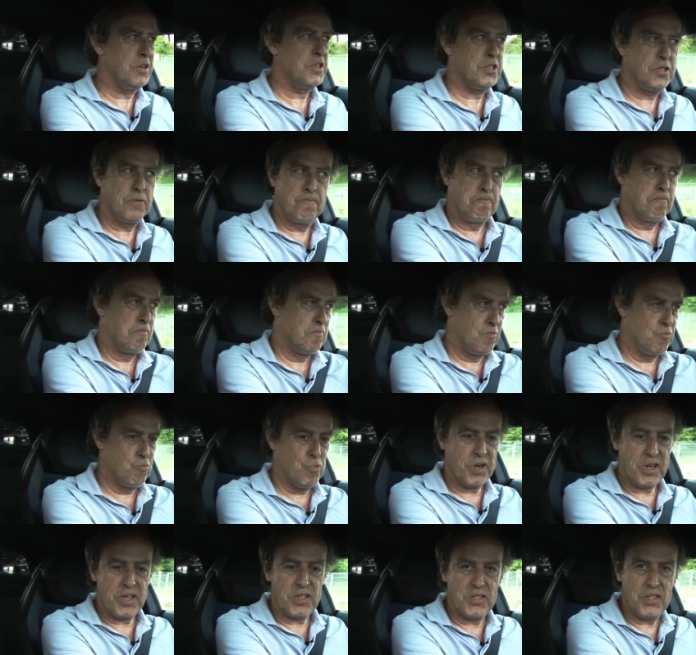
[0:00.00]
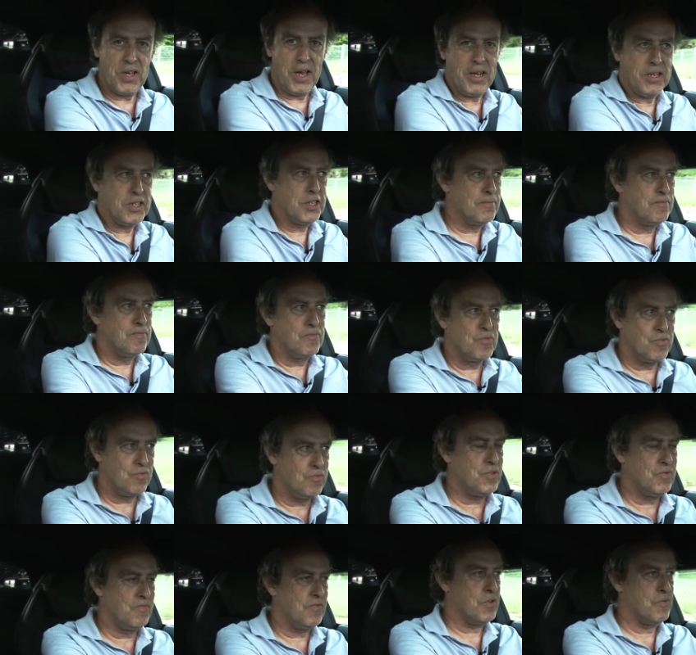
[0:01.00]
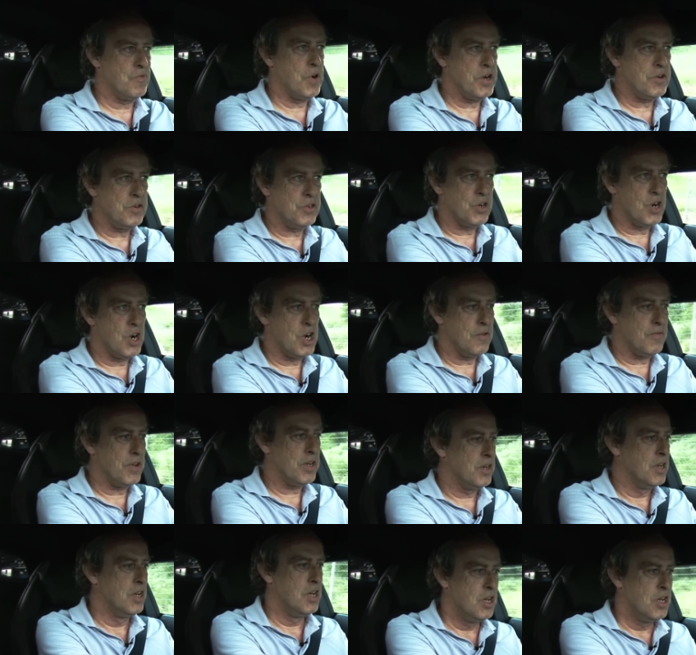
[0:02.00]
is what it says for road driving.